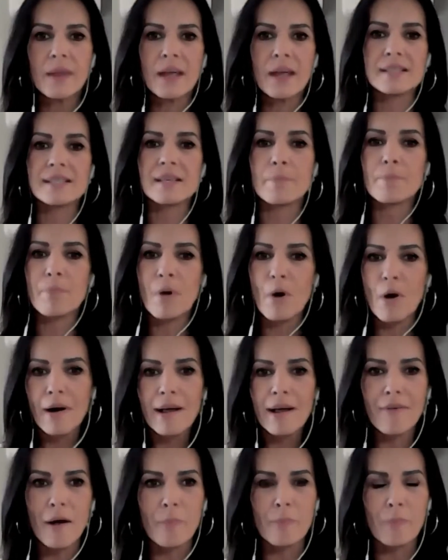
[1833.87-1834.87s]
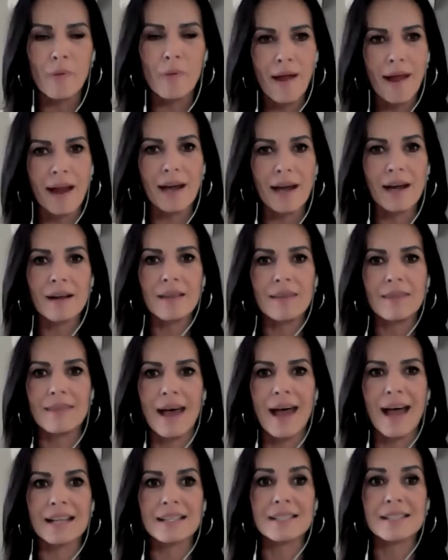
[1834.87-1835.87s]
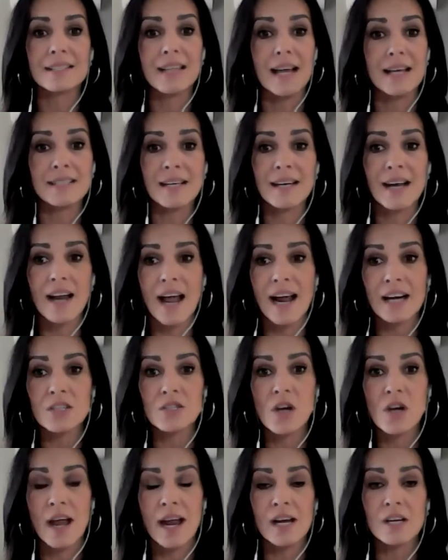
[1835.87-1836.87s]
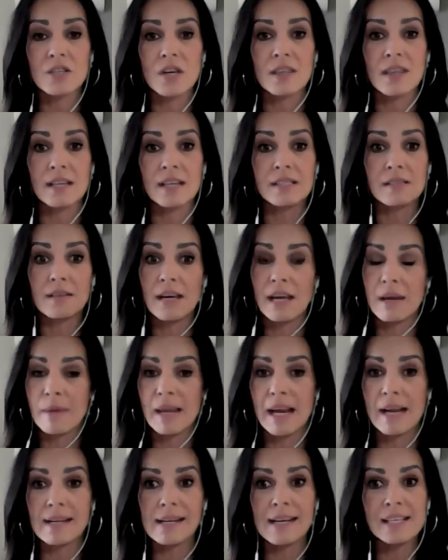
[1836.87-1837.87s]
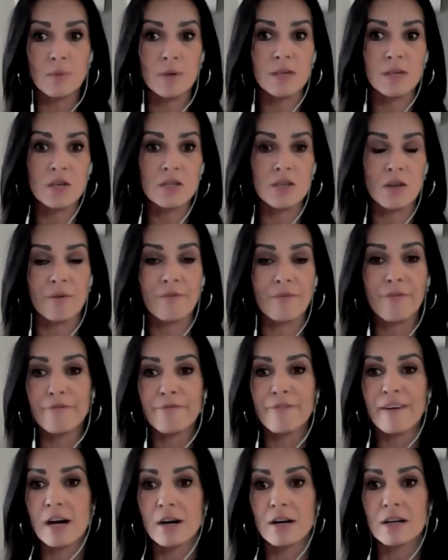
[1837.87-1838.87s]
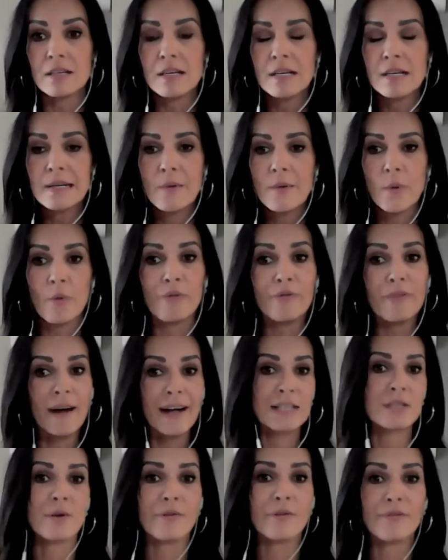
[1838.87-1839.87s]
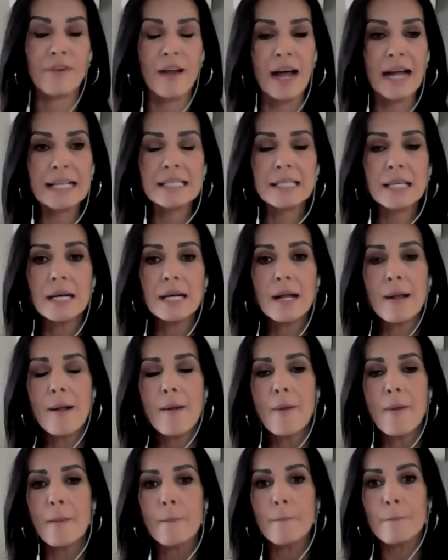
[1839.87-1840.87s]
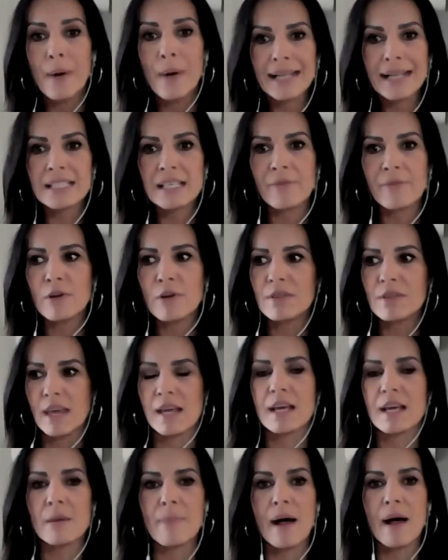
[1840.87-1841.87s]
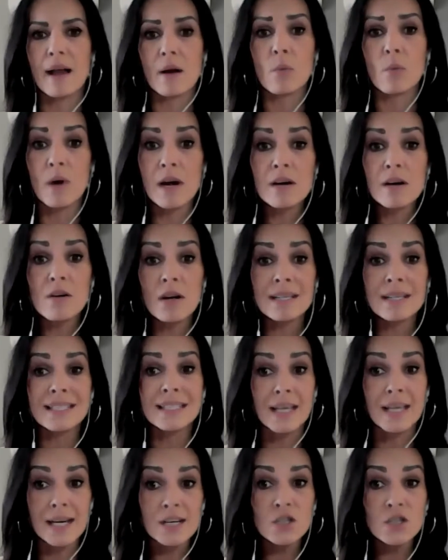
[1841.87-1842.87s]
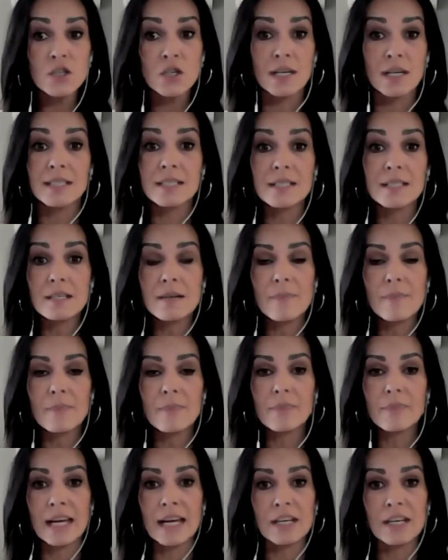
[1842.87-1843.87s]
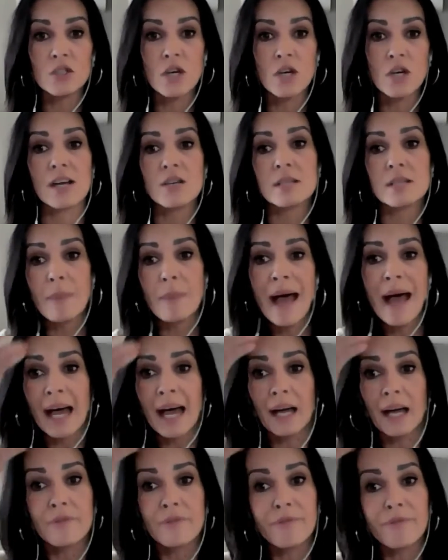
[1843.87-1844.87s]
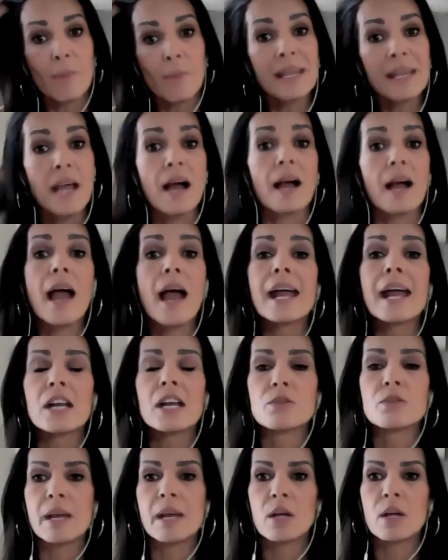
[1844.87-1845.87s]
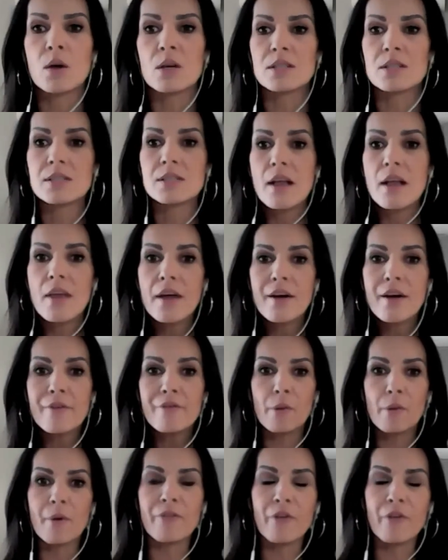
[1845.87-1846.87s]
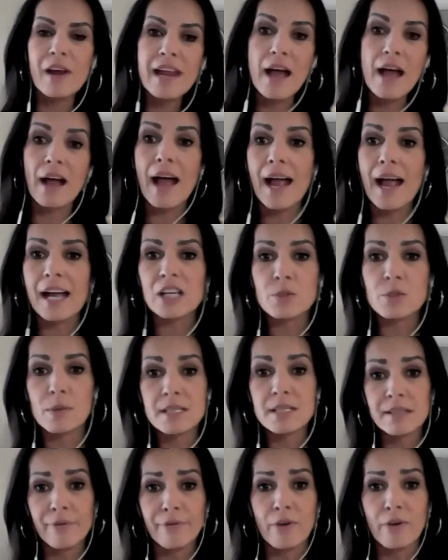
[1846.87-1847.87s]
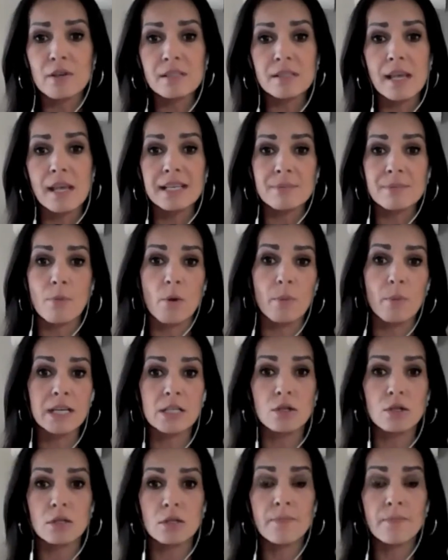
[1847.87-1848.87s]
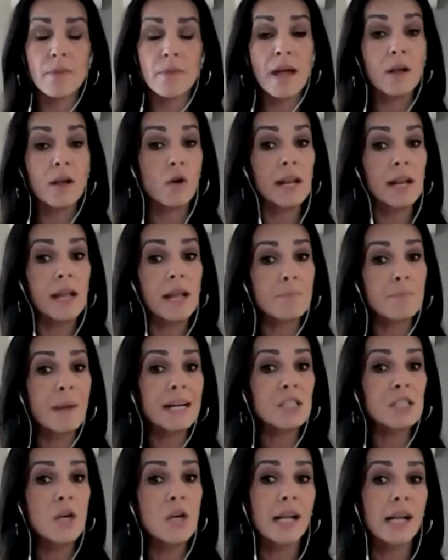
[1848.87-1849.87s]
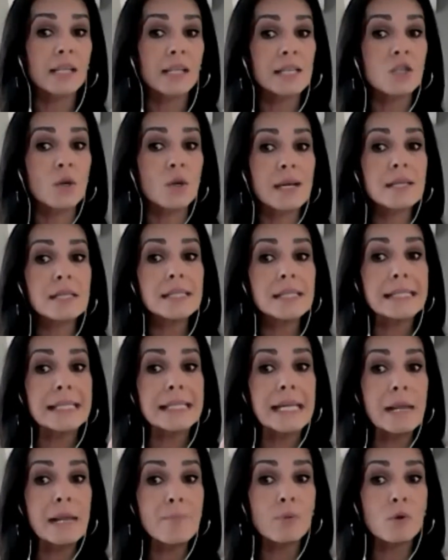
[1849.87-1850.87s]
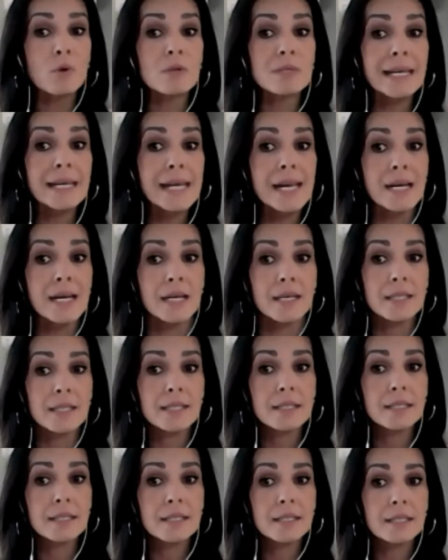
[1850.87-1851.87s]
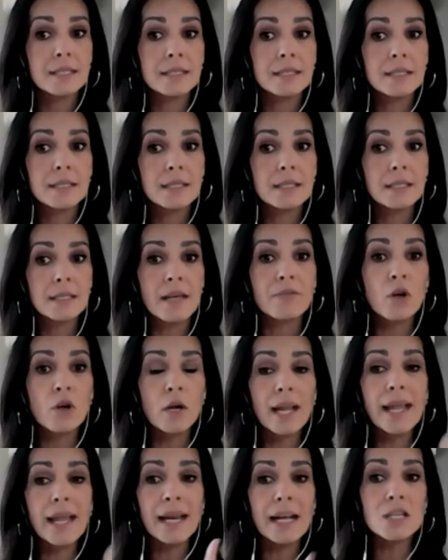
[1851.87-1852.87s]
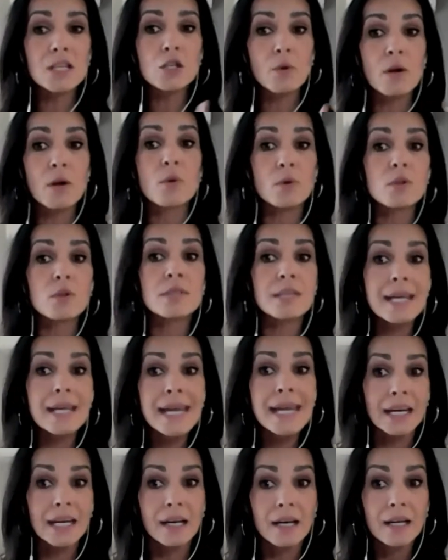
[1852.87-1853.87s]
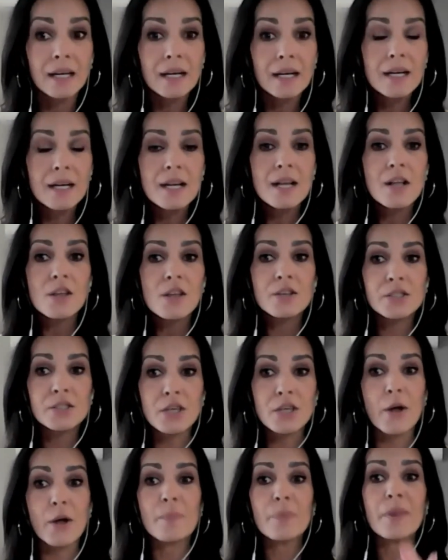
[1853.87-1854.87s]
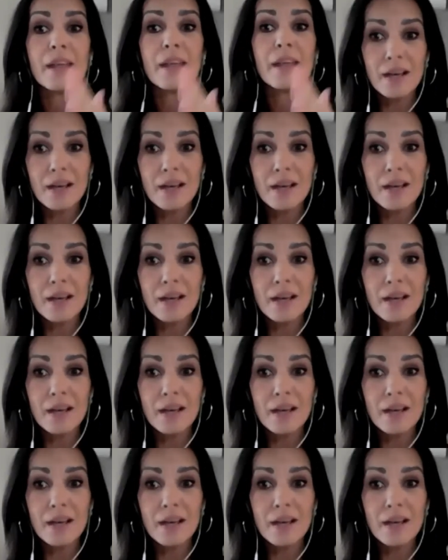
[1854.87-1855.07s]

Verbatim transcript: it's a part of our brain that doesn't like change and that immediately switches on fear or fight or flight. But if you think about it, we're conditioned that change is bad from a young age, because from a very young age, what's the first things mommy do? I got to get my child into a sleep routine. They've got to get into a routine. So